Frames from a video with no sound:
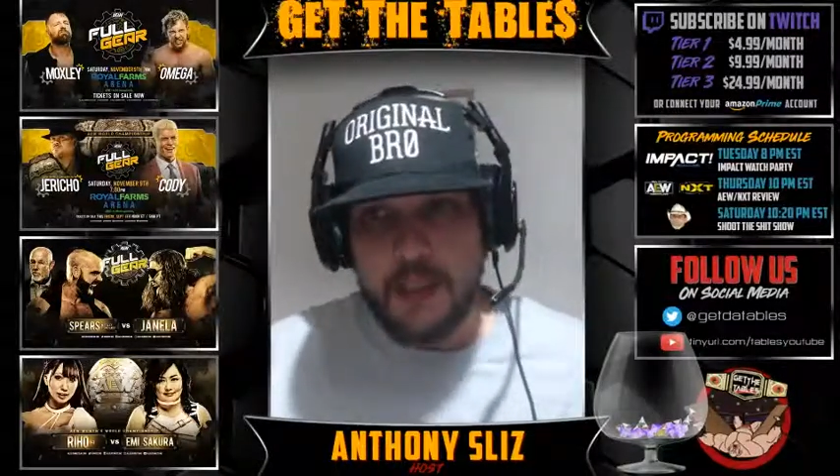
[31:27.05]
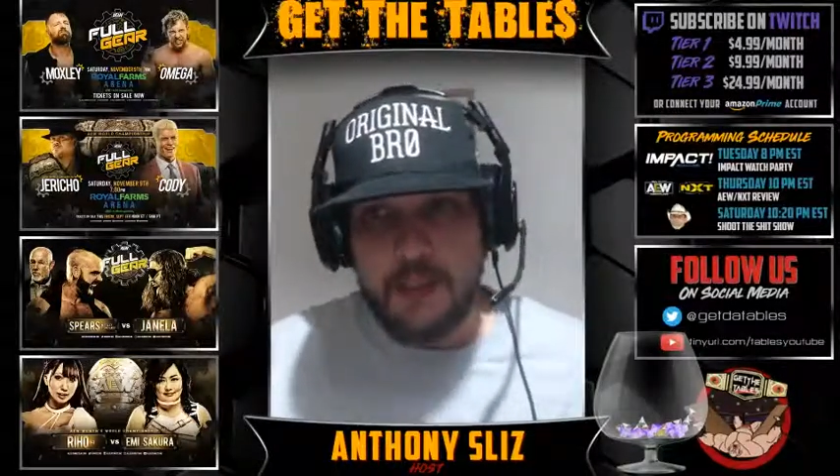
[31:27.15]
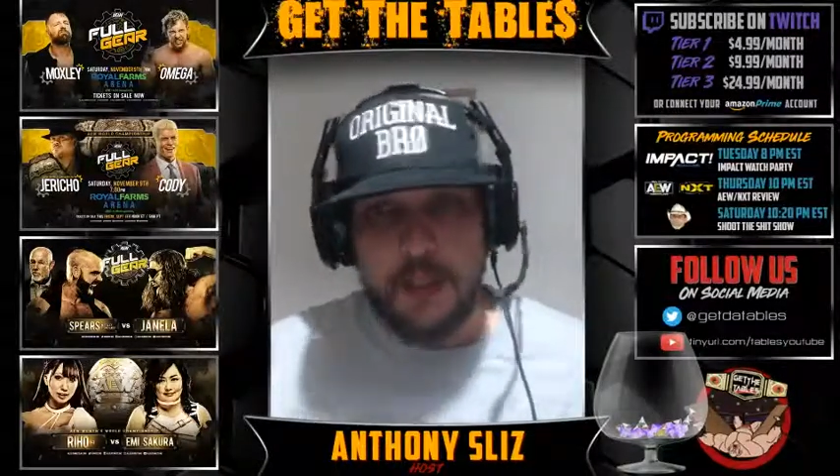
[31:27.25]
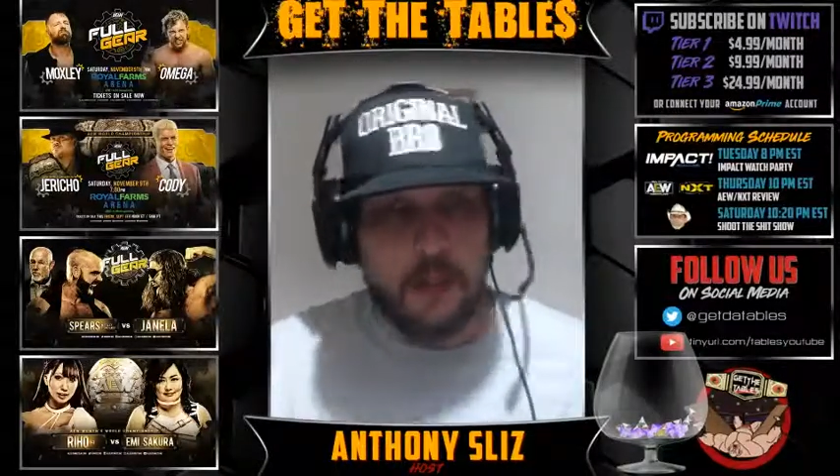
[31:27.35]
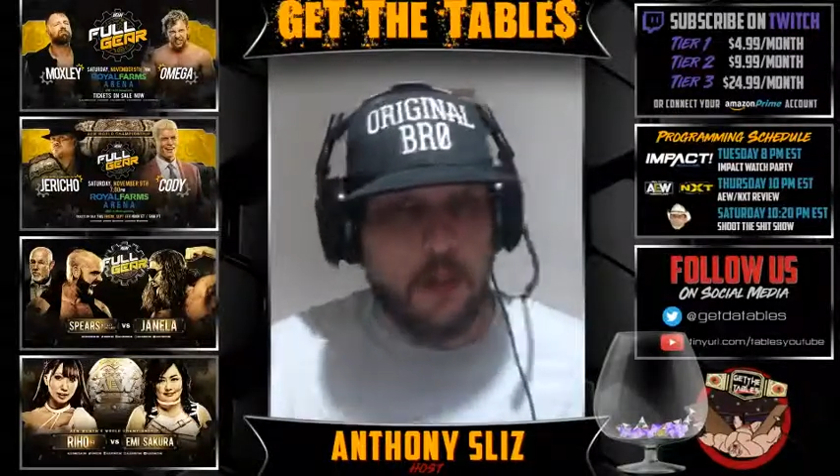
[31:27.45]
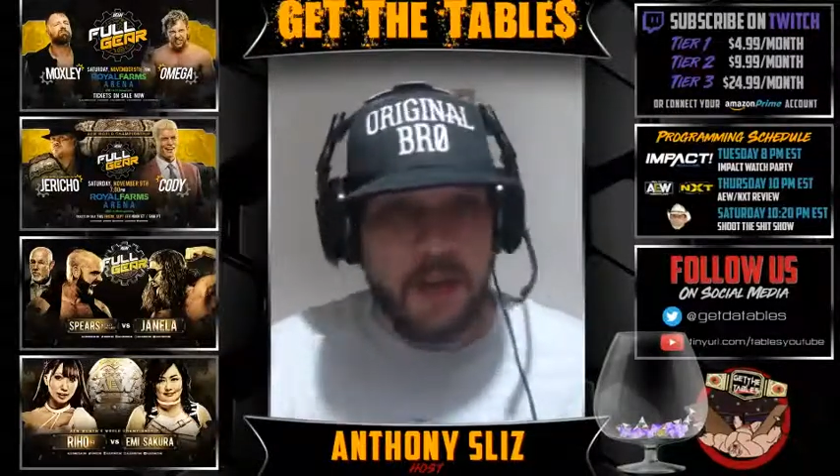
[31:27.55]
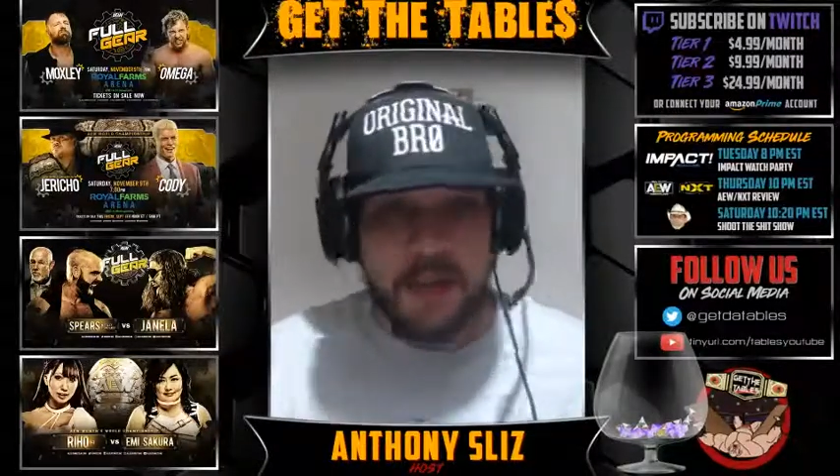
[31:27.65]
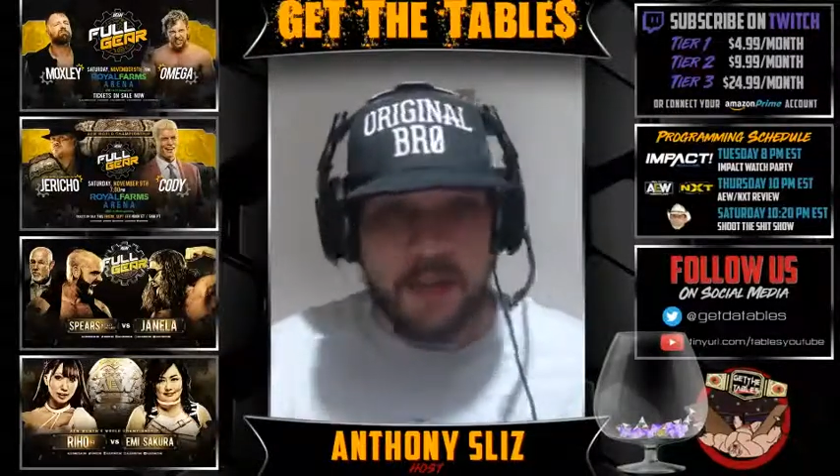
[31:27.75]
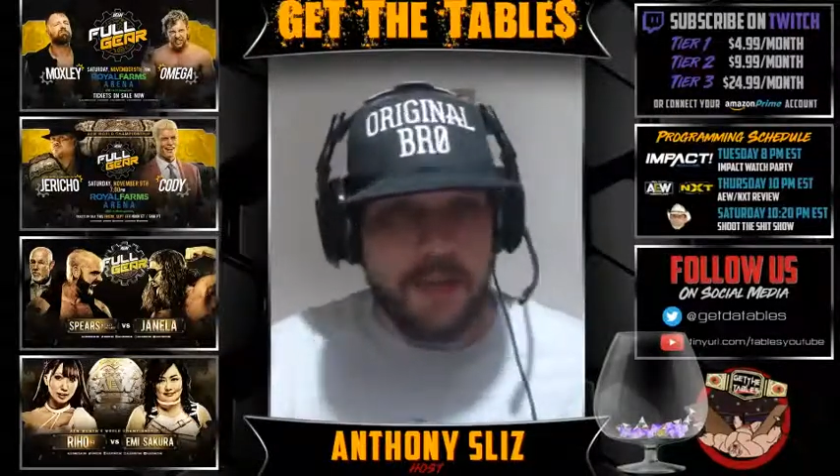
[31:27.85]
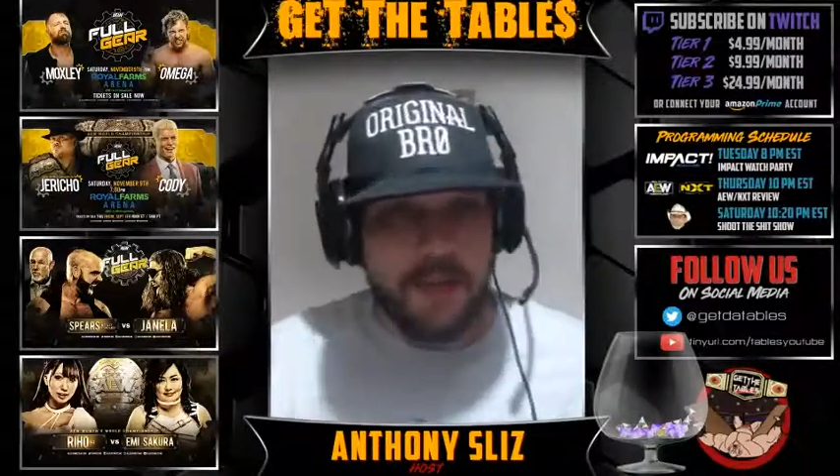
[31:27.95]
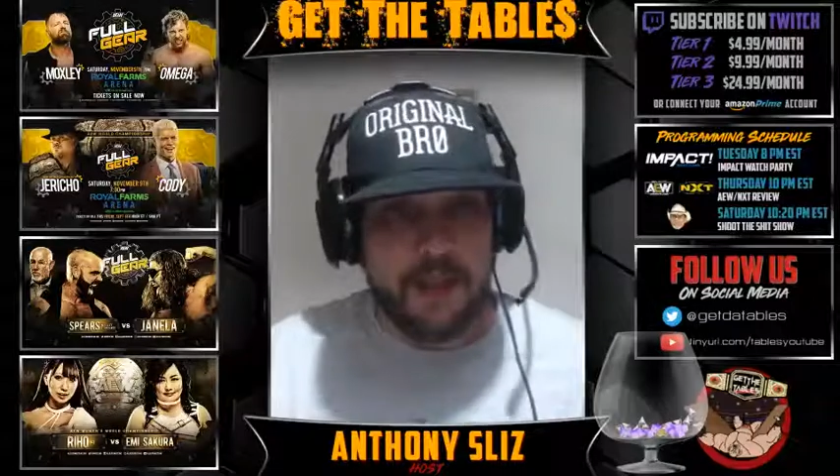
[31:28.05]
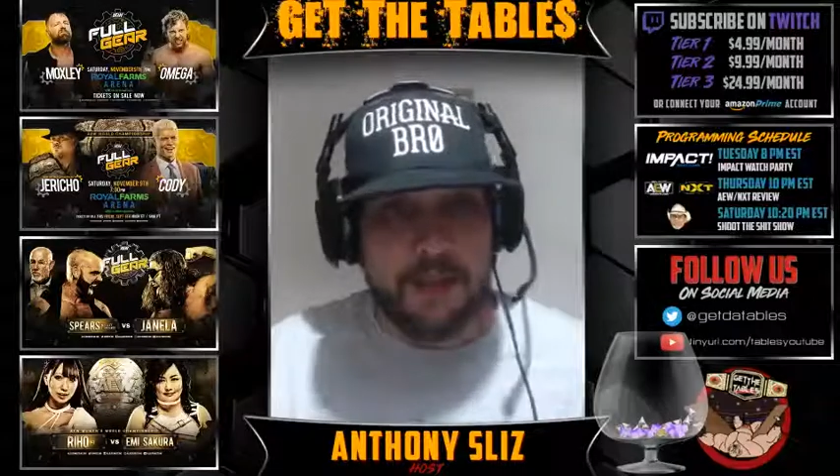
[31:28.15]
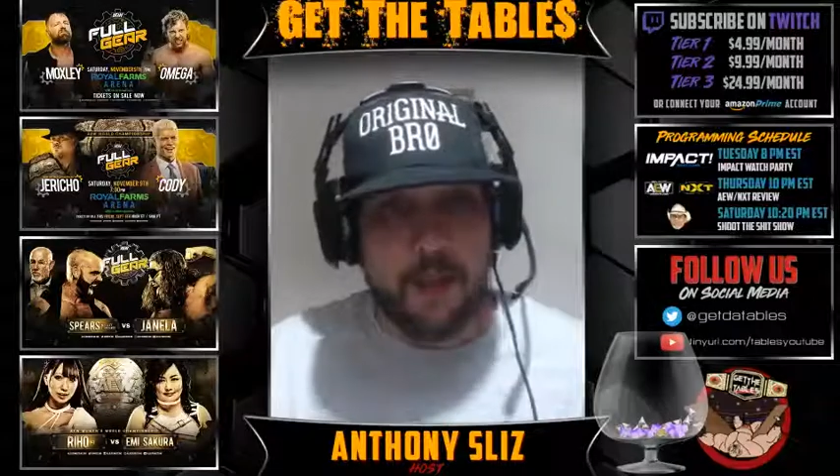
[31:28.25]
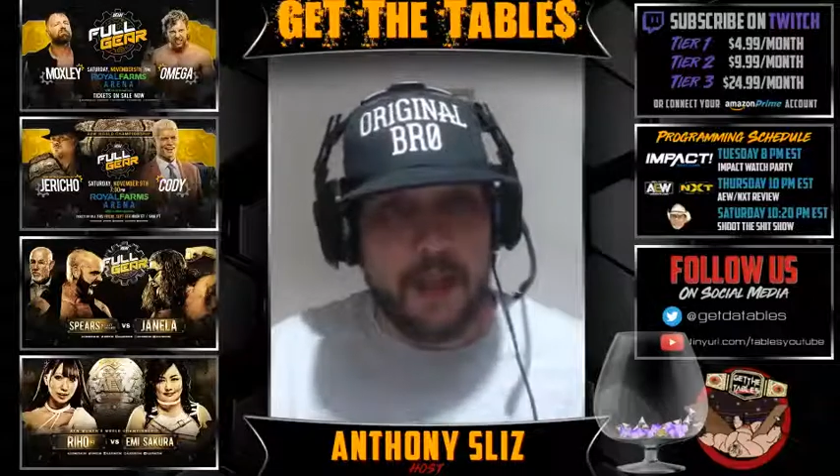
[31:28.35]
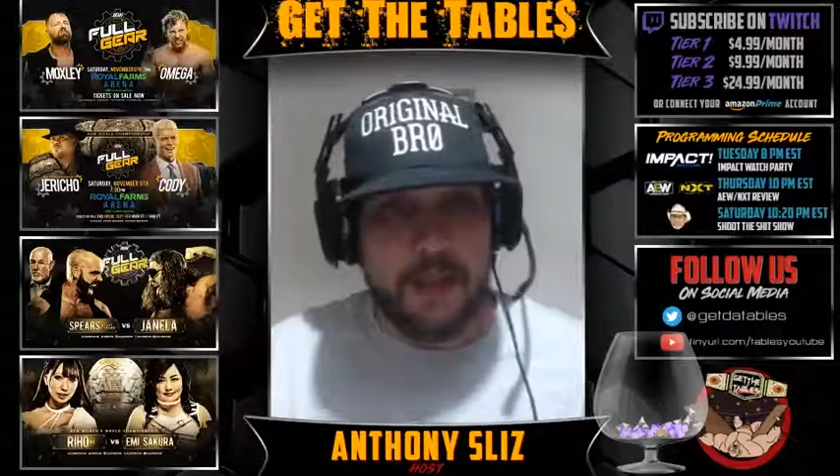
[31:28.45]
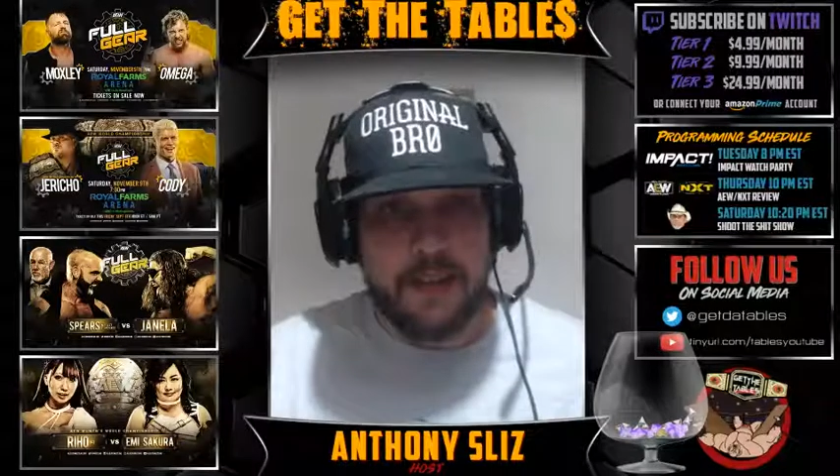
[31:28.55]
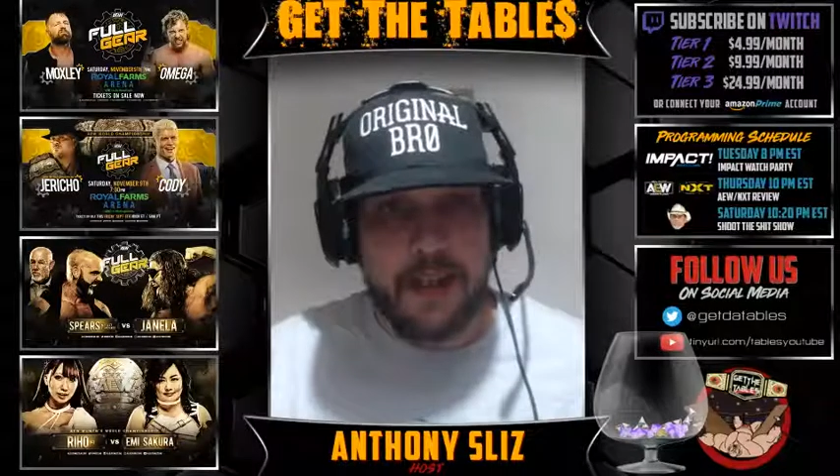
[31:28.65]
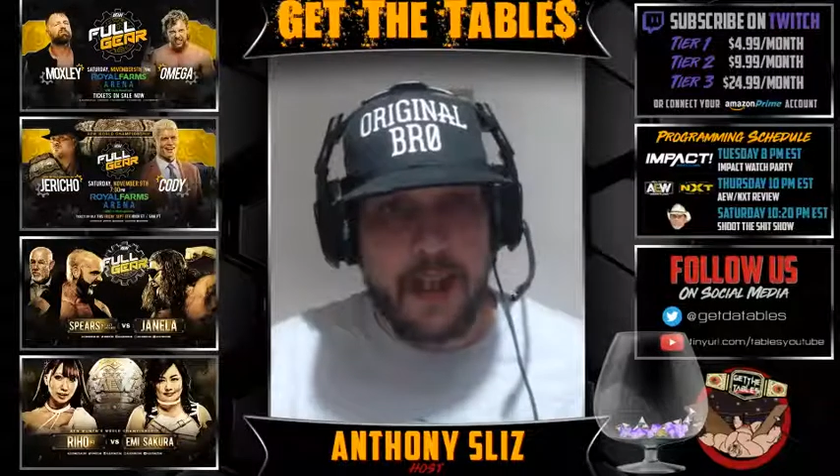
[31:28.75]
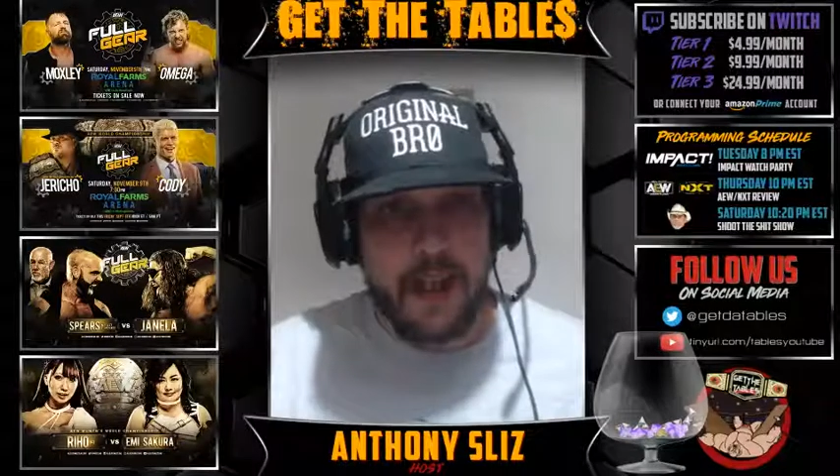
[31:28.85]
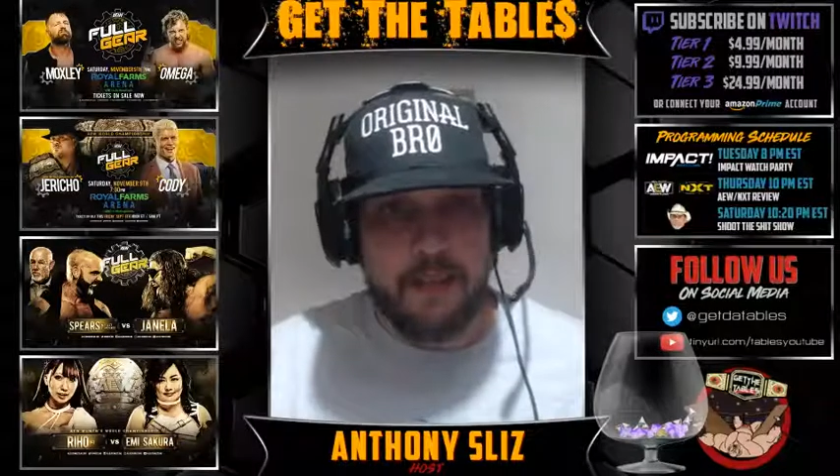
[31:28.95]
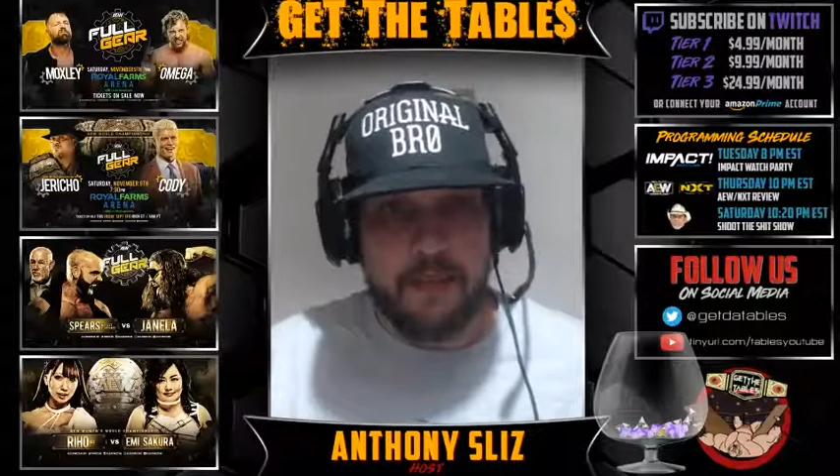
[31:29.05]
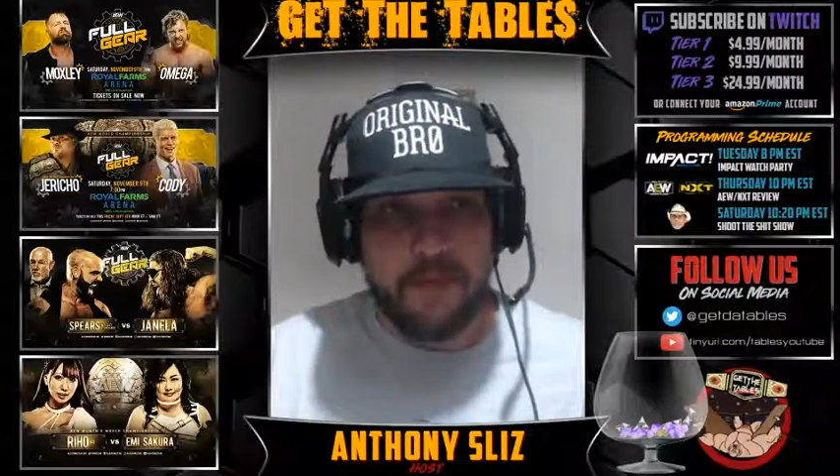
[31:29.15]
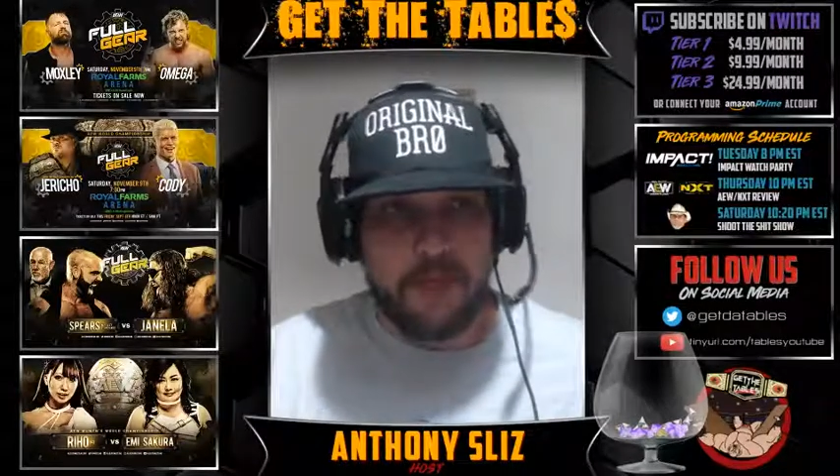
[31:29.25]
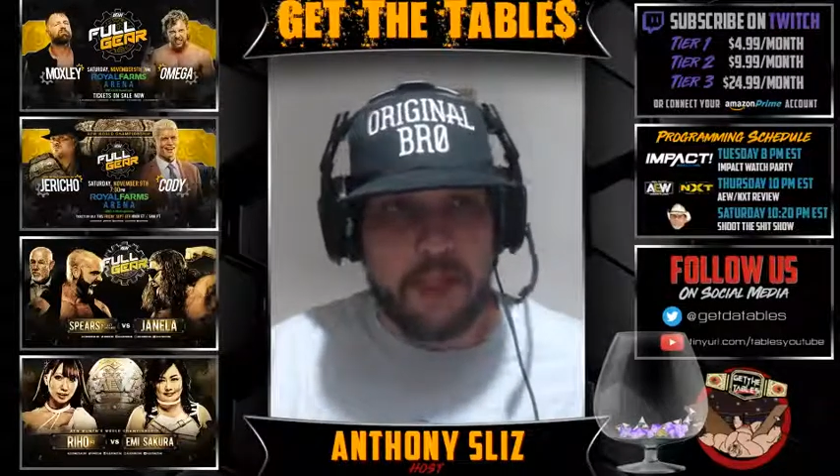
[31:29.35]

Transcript: Something crazy. Something crazy is gonna happen.